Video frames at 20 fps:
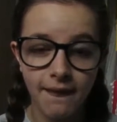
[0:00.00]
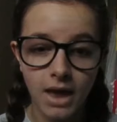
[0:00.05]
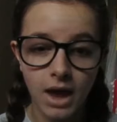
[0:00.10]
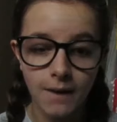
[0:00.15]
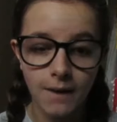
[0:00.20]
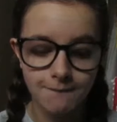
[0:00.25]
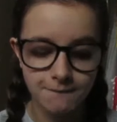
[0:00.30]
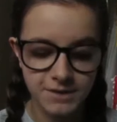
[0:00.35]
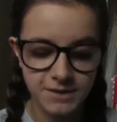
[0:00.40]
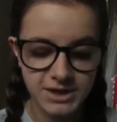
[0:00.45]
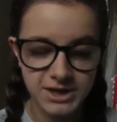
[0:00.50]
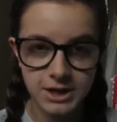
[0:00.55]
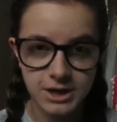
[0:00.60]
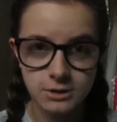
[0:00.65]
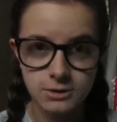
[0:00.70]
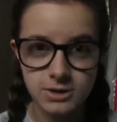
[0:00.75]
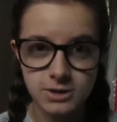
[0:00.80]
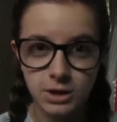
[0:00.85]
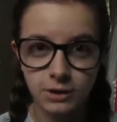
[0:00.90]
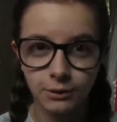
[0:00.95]

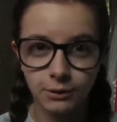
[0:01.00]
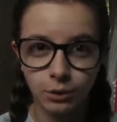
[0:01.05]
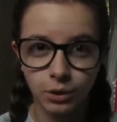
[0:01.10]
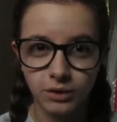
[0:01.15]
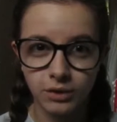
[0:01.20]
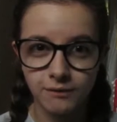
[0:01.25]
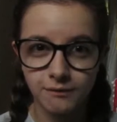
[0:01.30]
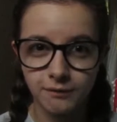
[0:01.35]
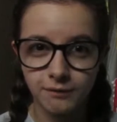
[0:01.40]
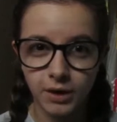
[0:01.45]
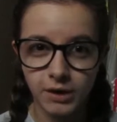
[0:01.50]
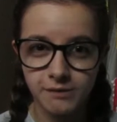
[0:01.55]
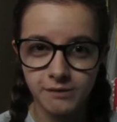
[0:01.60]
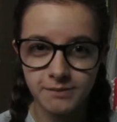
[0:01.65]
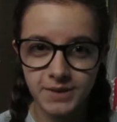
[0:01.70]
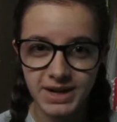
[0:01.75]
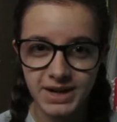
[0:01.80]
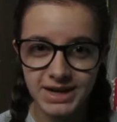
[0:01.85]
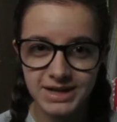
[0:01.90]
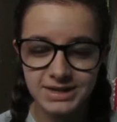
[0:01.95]
videos that are longer than 5
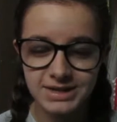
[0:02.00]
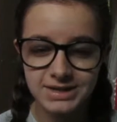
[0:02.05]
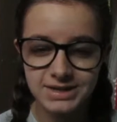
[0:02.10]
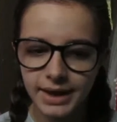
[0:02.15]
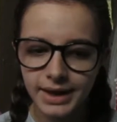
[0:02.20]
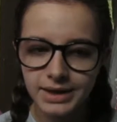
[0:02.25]
minutes.